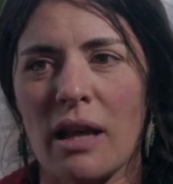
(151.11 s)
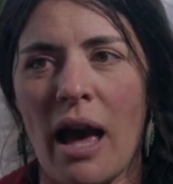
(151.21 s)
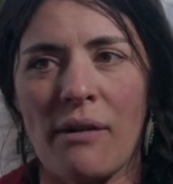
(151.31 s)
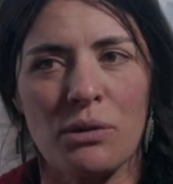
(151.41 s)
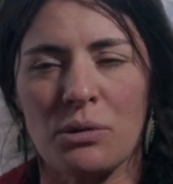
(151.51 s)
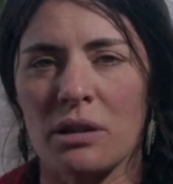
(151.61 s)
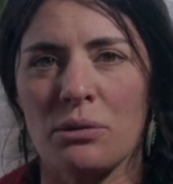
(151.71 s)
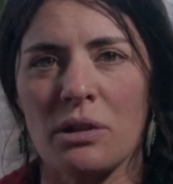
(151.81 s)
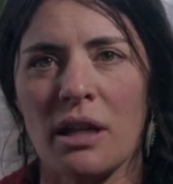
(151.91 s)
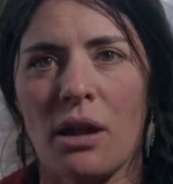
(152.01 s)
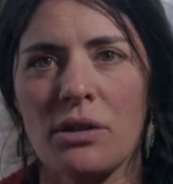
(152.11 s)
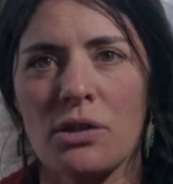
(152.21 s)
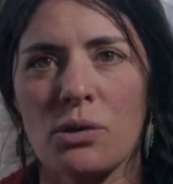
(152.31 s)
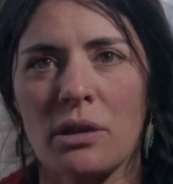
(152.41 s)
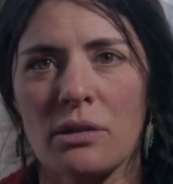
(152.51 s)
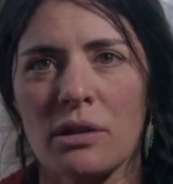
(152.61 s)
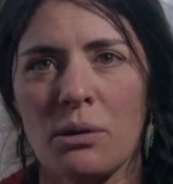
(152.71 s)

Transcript: having really, really healthy soils